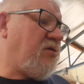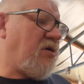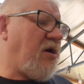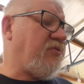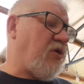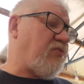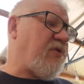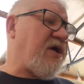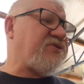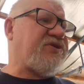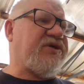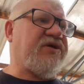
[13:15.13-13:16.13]
I'm not
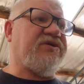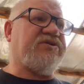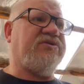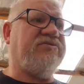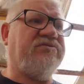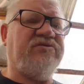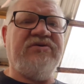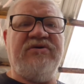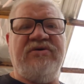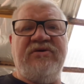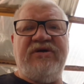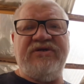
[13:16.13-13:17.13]
rushing it.
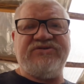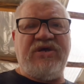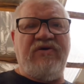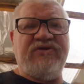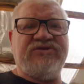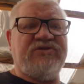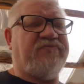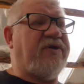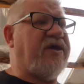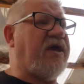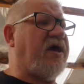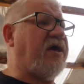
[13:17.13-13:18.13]
It's going to
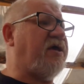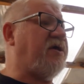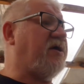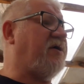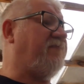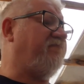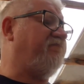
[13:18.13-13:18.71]
be a